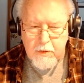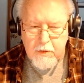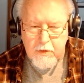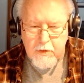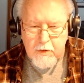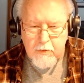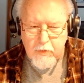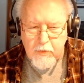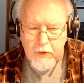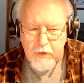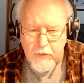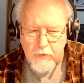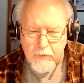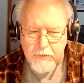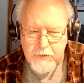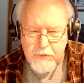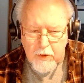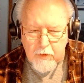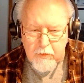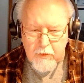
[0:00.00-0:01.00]
with those
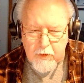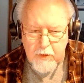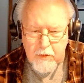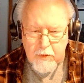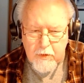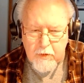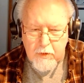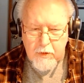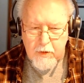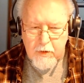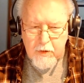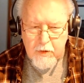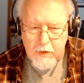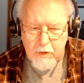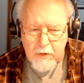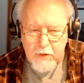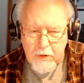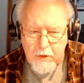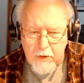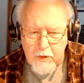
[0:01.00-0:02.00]
out here
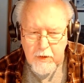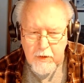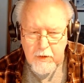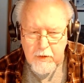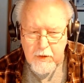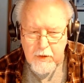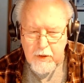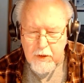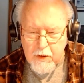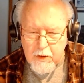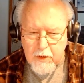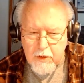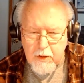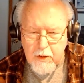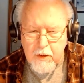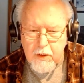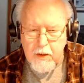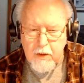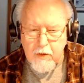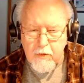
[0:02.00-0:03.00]
and on the internet,
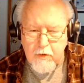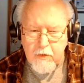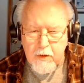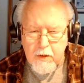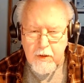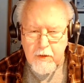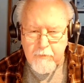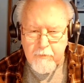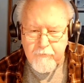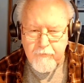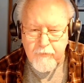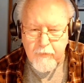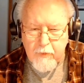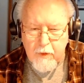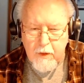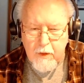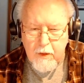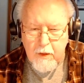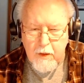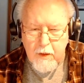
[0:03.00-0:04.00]
Lord.
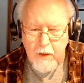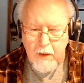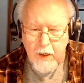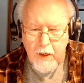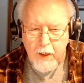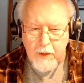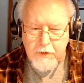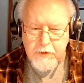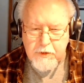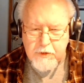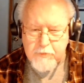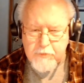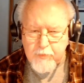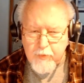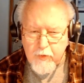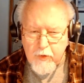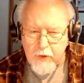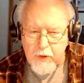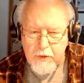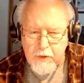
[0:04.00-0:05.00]
I just
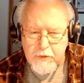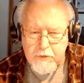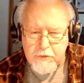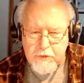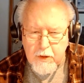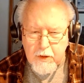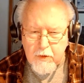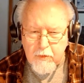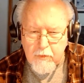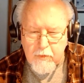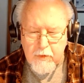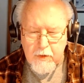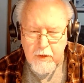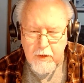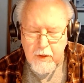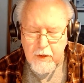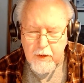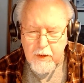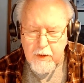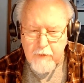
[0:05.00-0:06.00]
pray this now and,
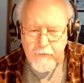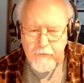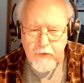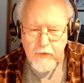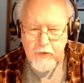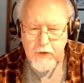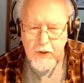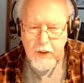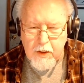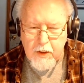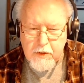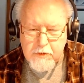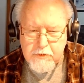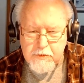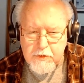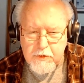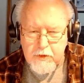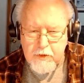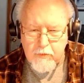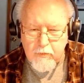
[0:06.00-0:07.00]
and give you thanks in
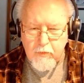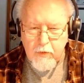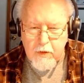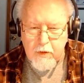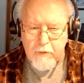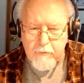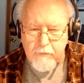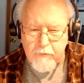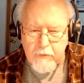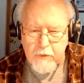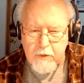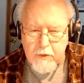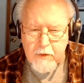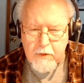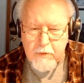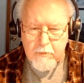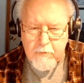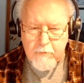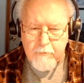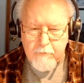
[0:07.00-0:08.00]
your wonderful
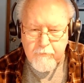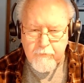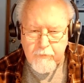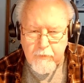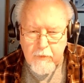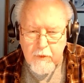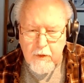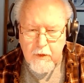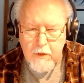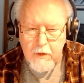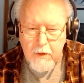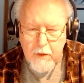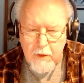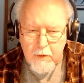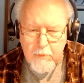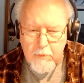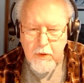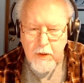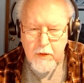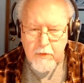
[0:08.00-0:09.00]
name.
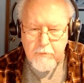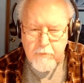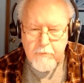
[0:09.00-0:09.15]
Amen.